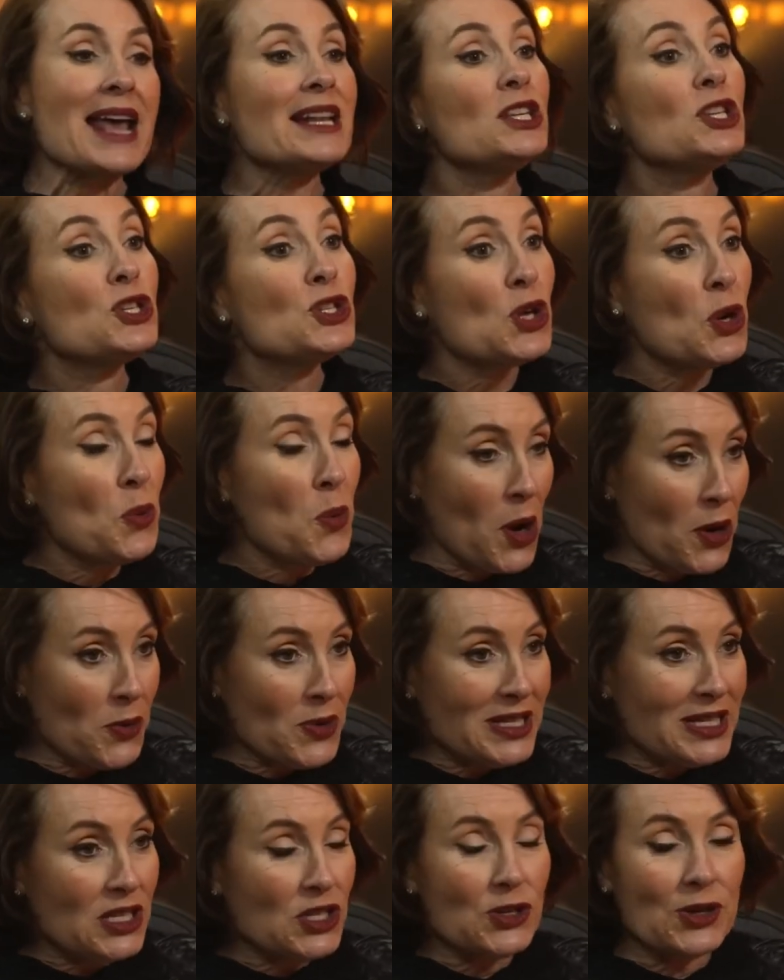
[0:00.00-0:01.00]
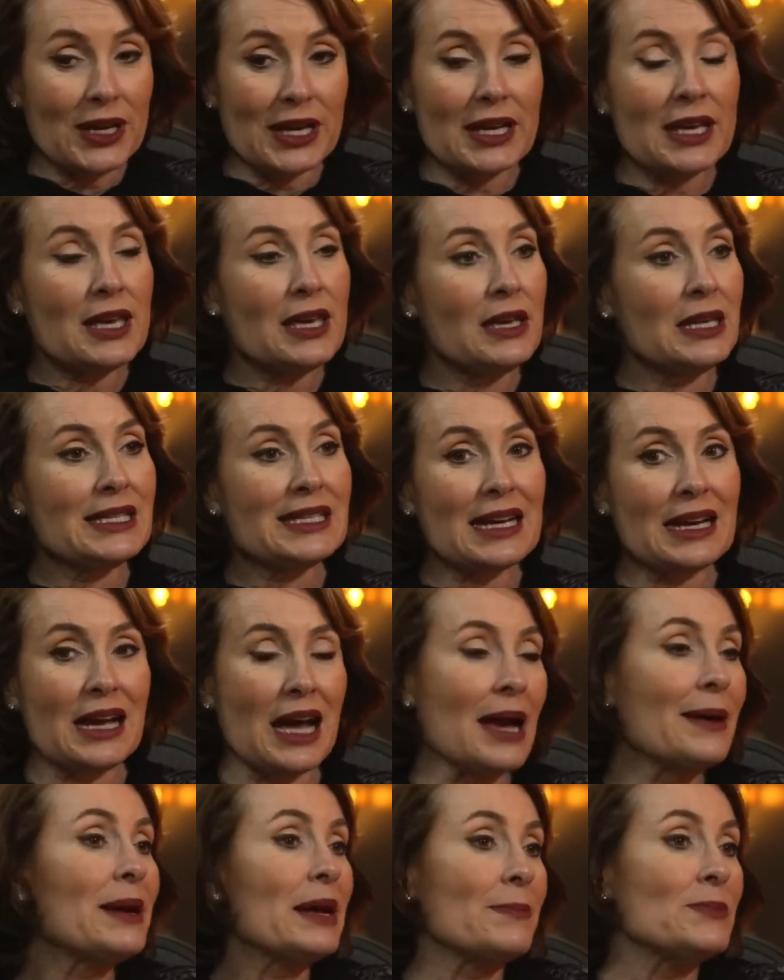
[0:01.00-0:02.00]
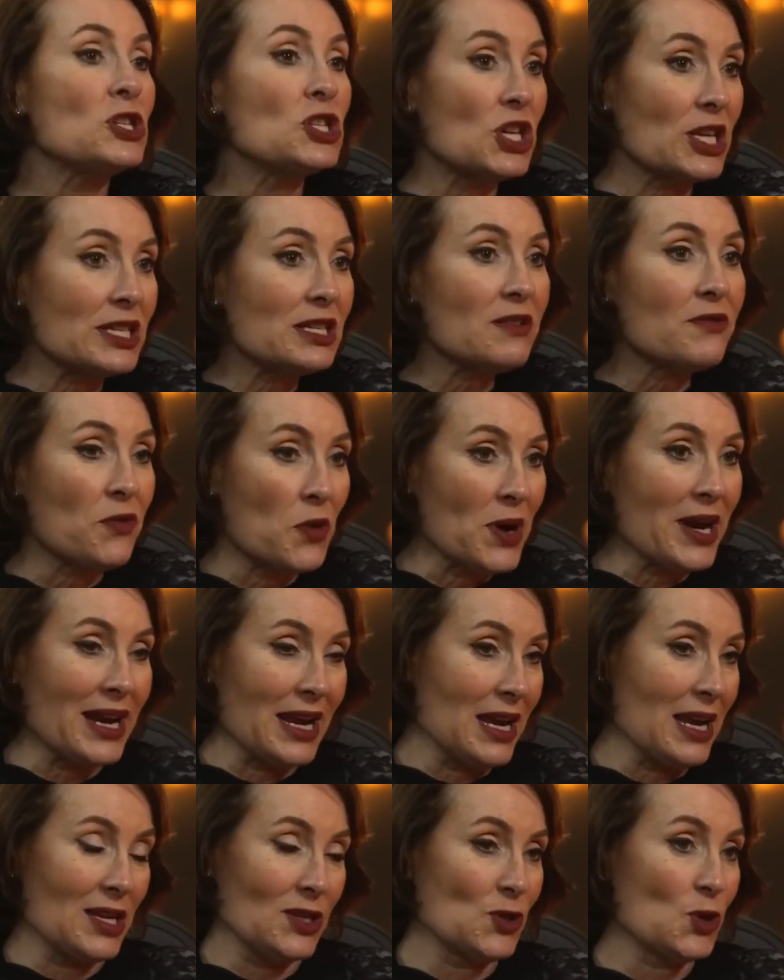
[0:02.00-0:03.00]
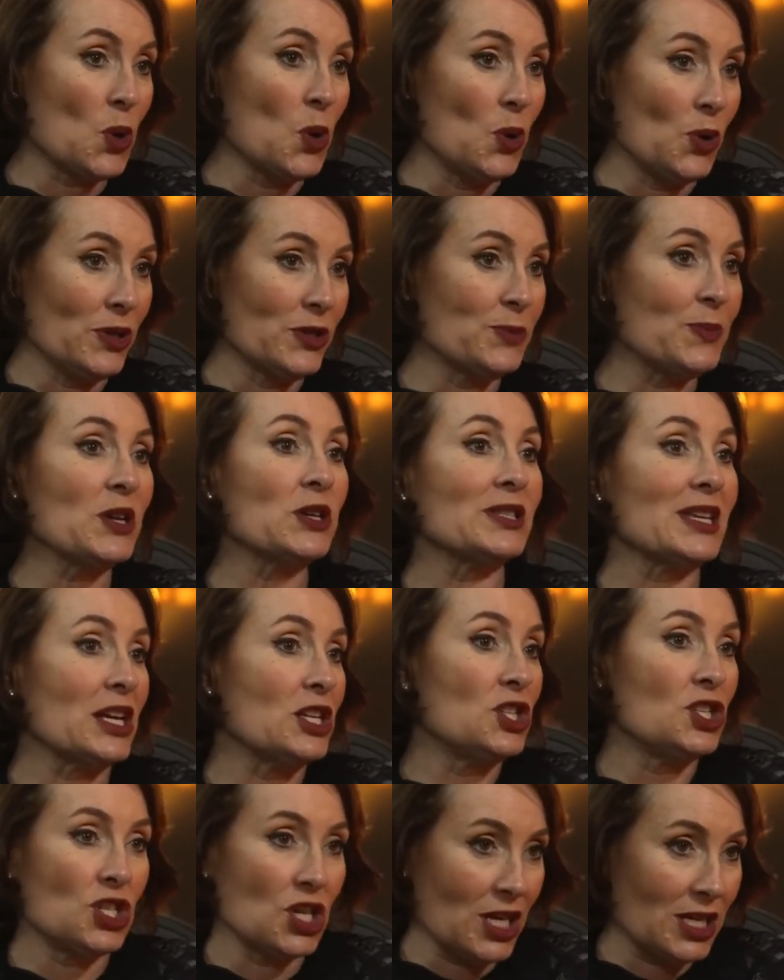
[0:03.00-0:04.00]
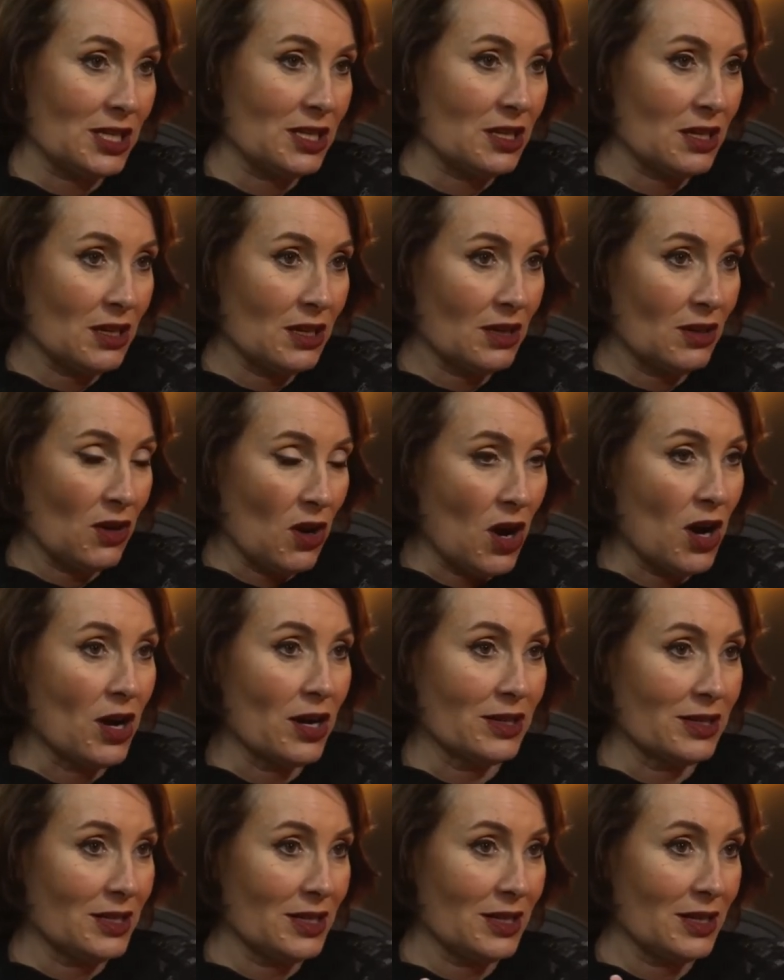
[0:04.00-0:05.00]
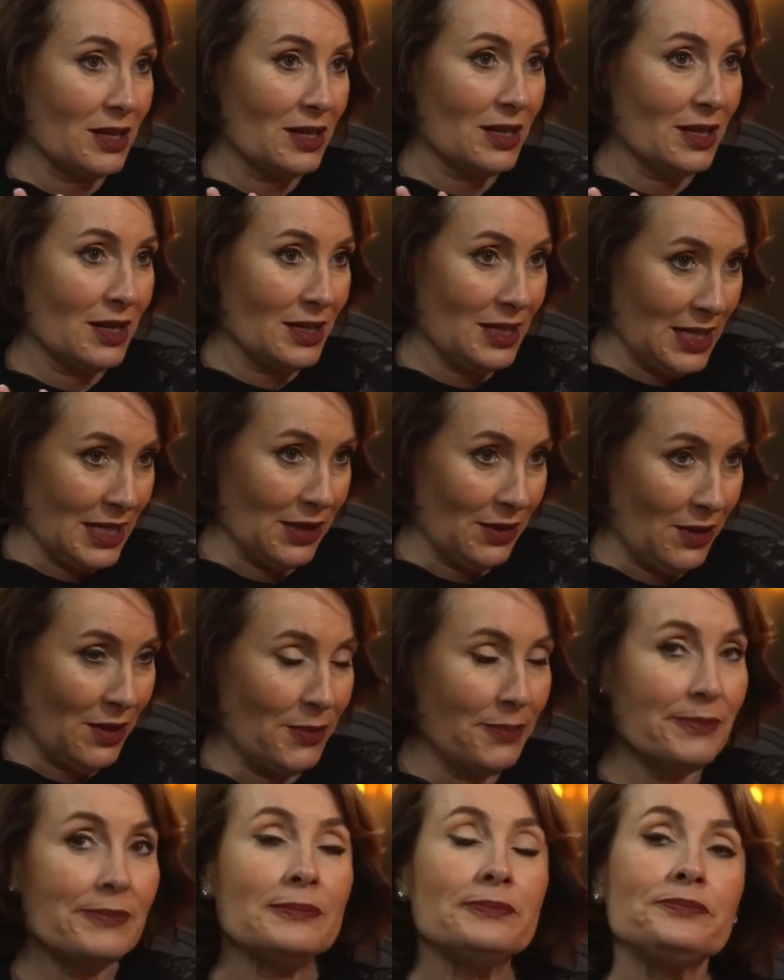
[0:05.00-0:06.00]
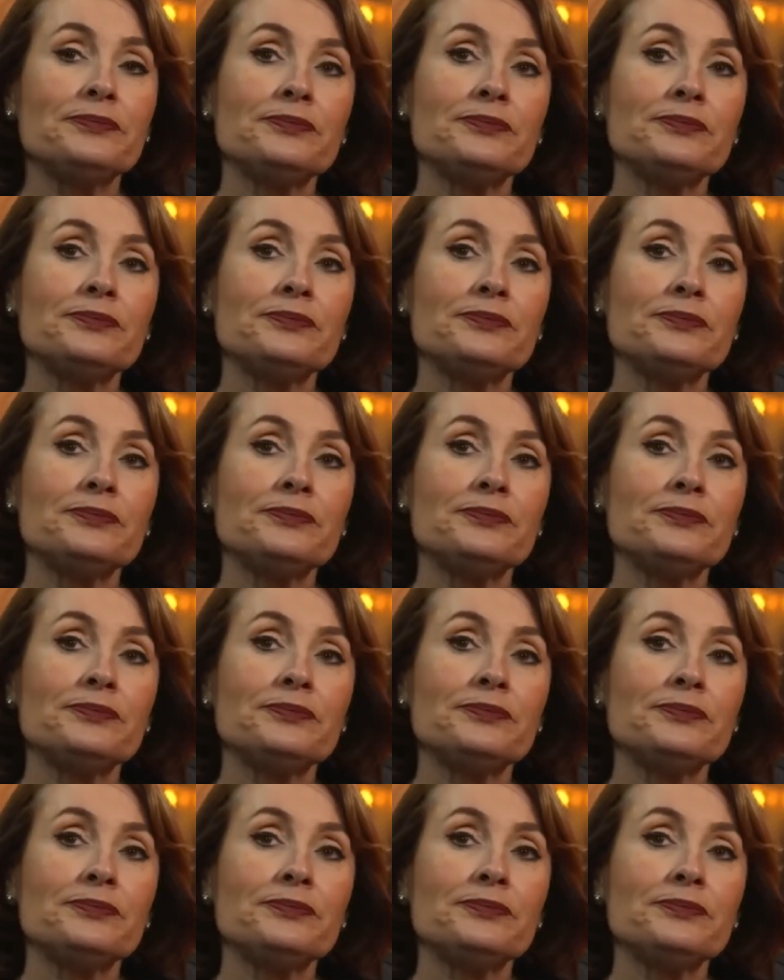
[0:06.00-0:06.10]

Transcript: And so what was he doing? He's like, and I'm just avoiding his calls because I just can't deal.